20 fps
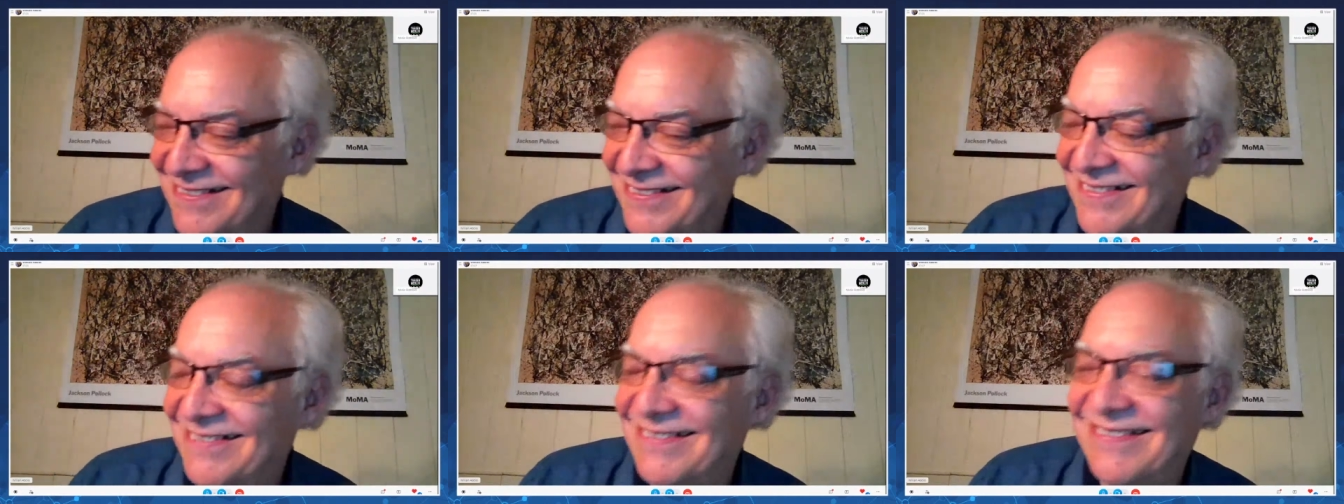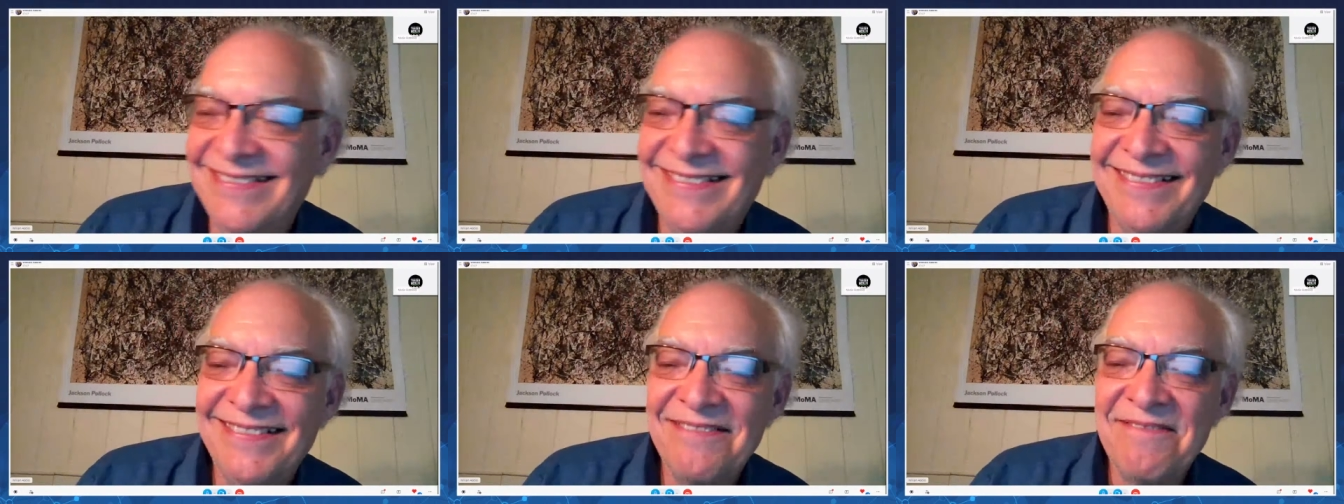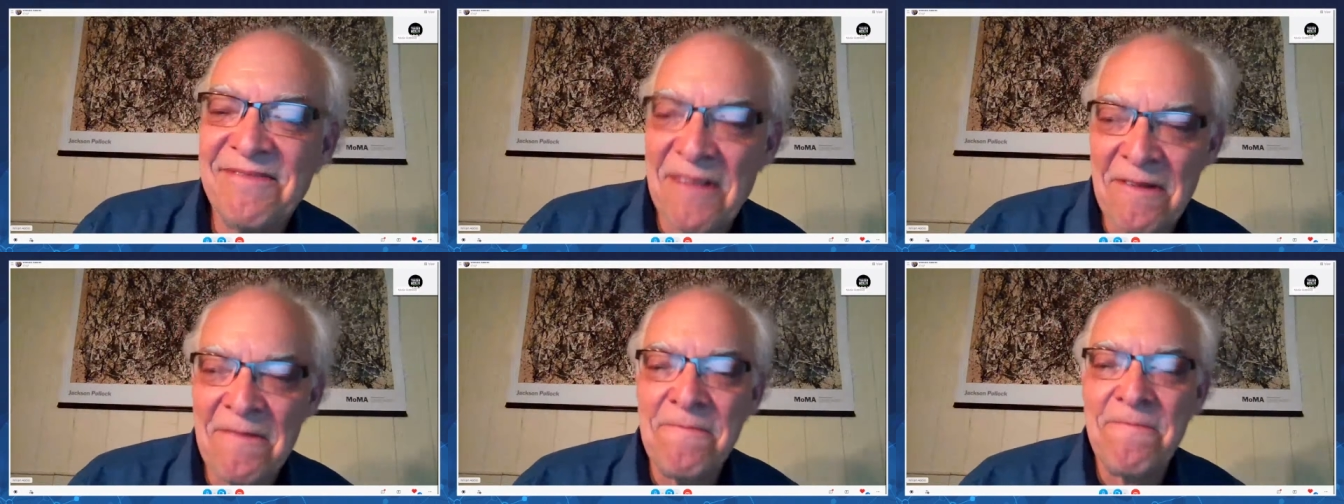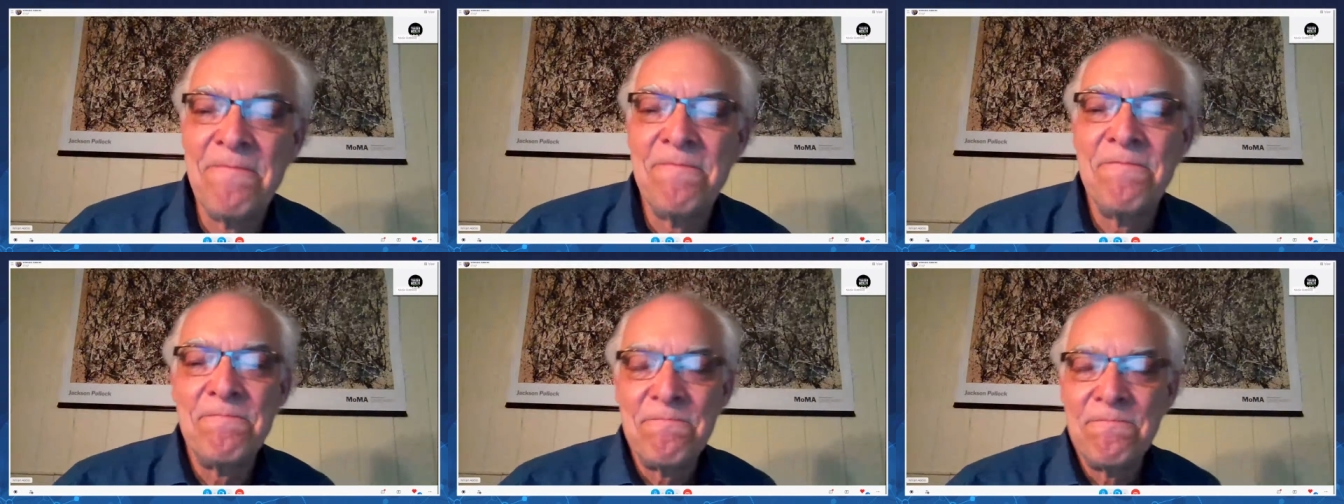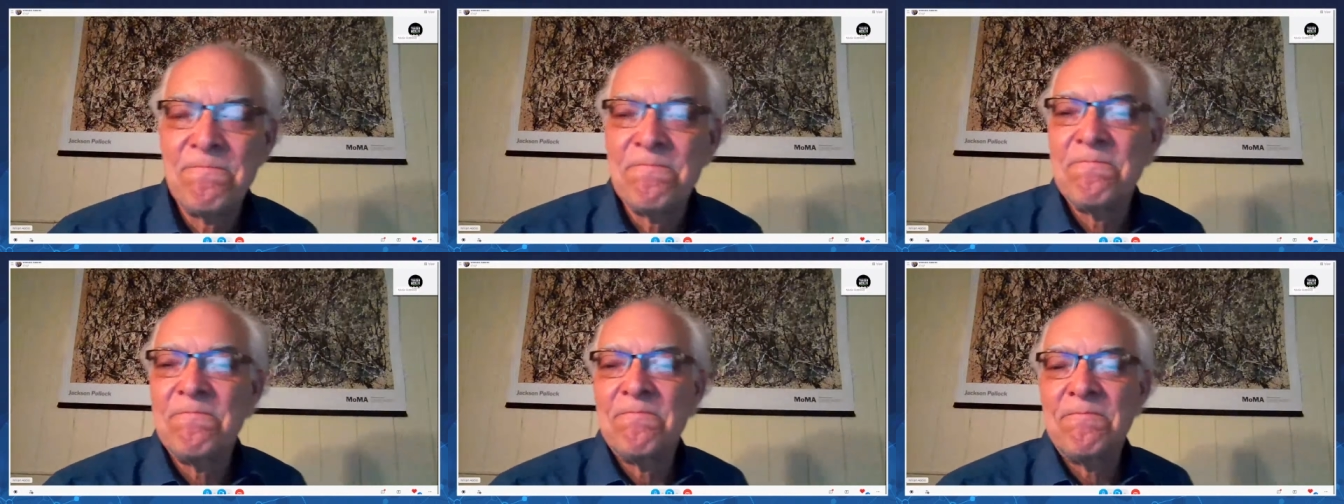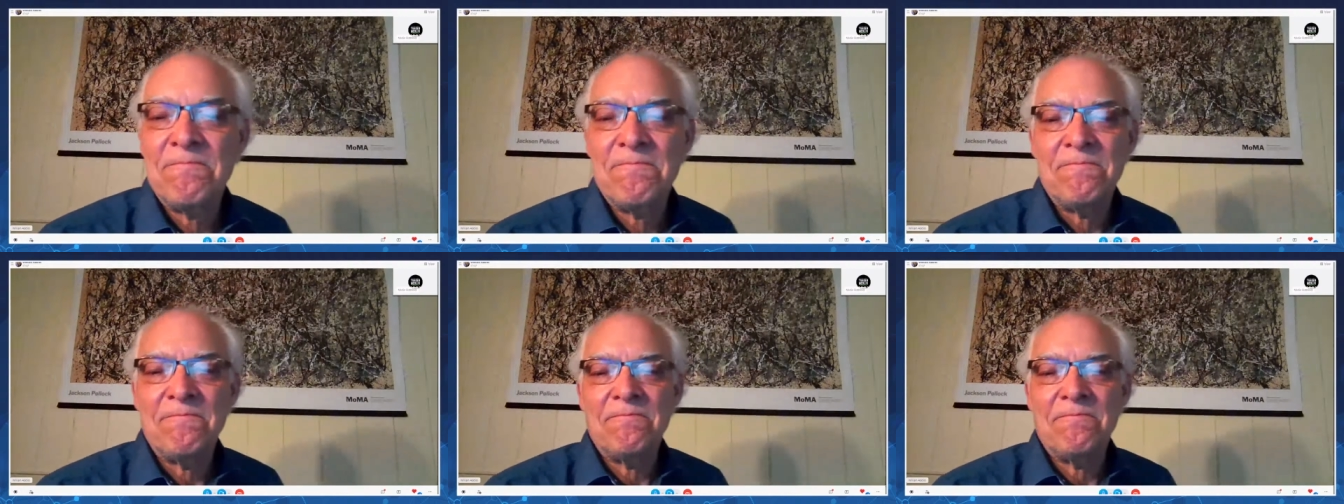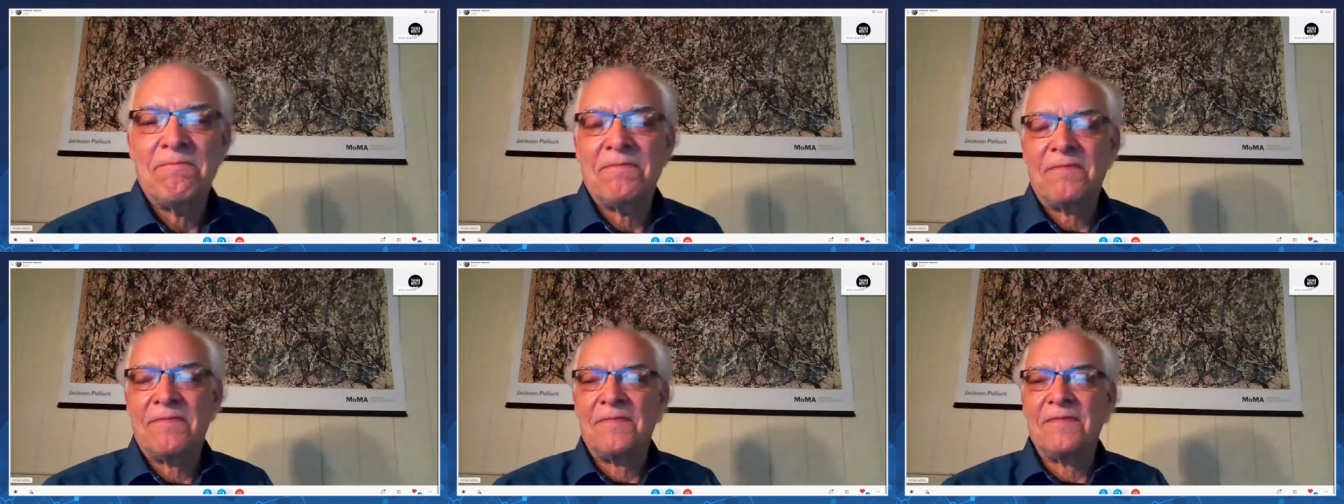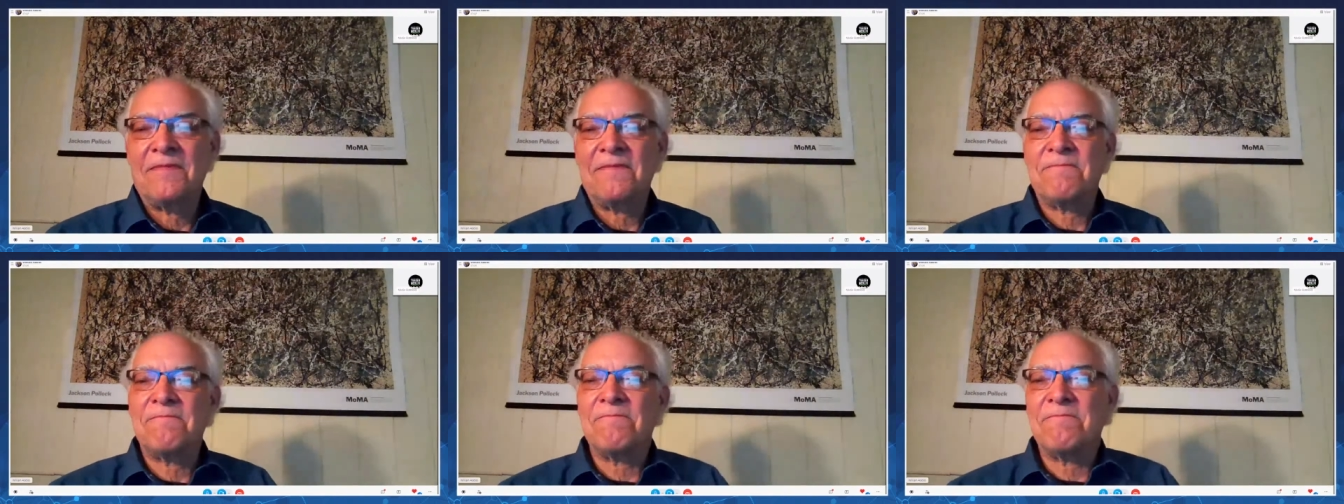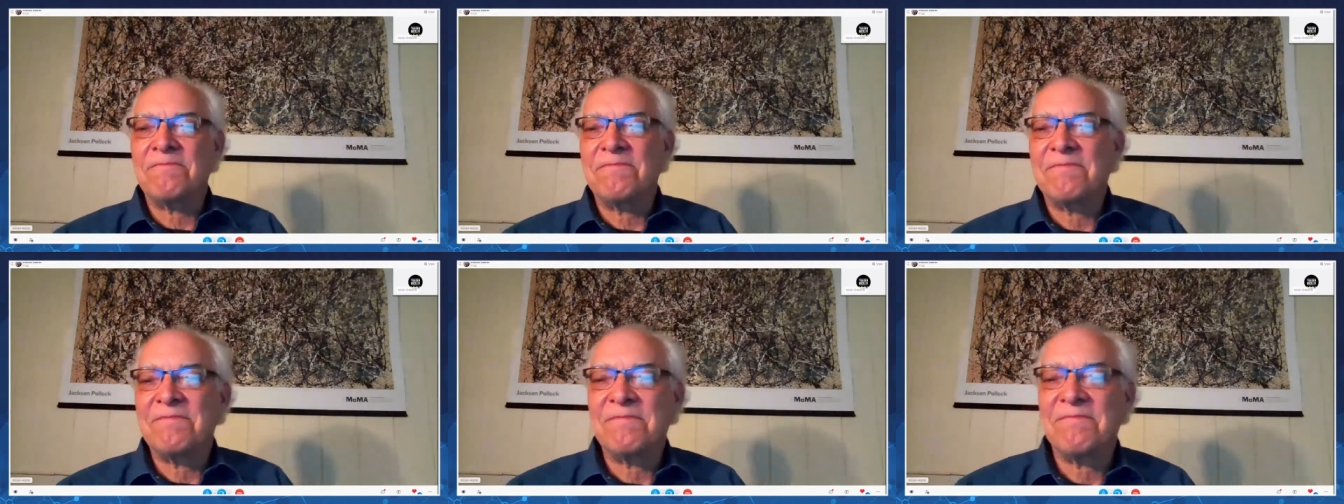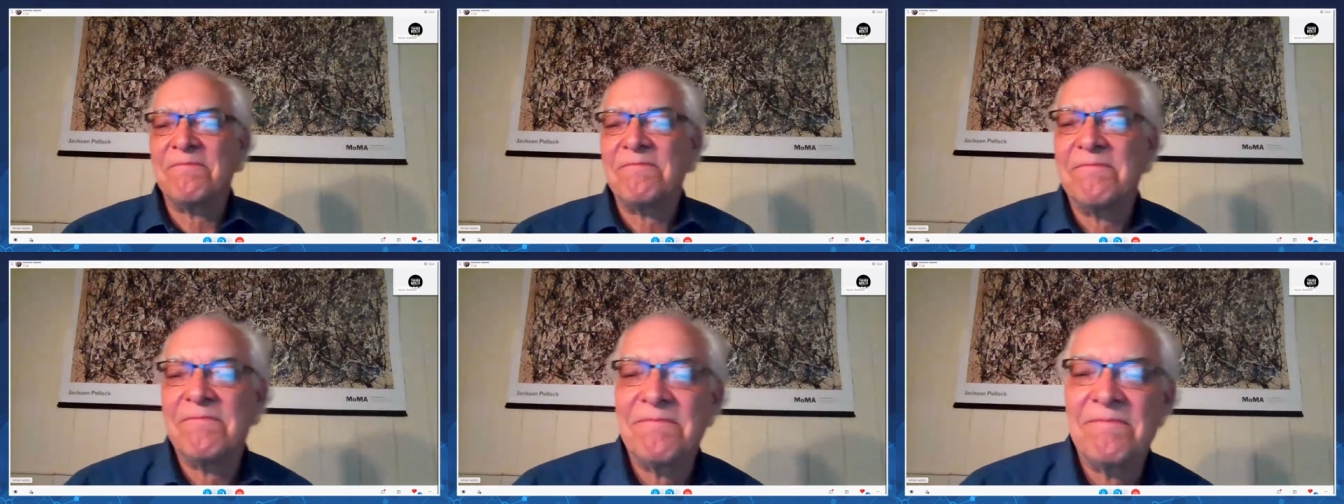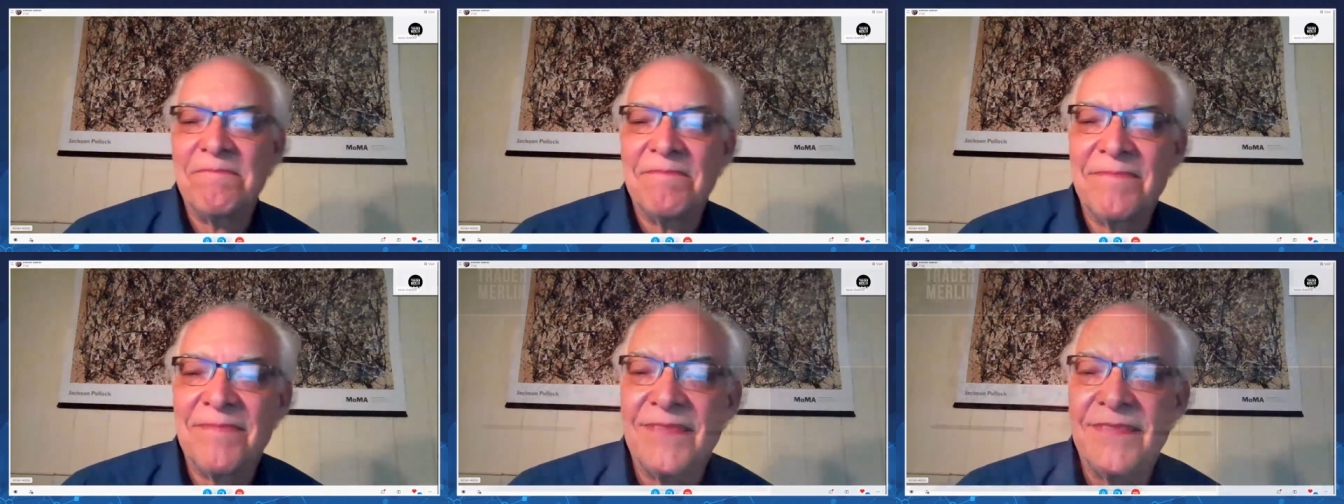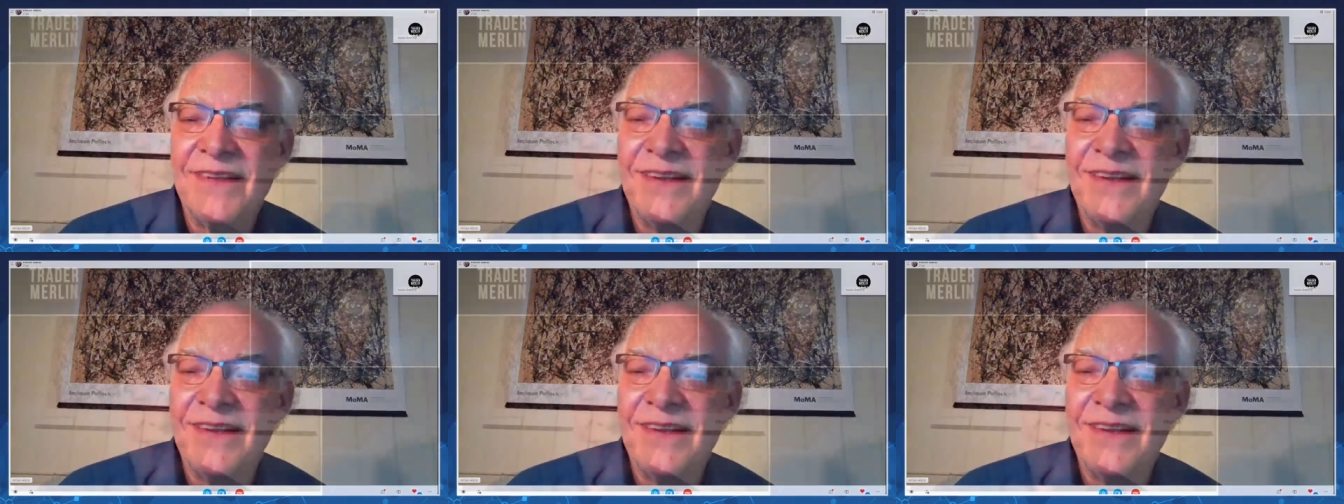Good. I, I, I may have to sneak in and, and attend that session.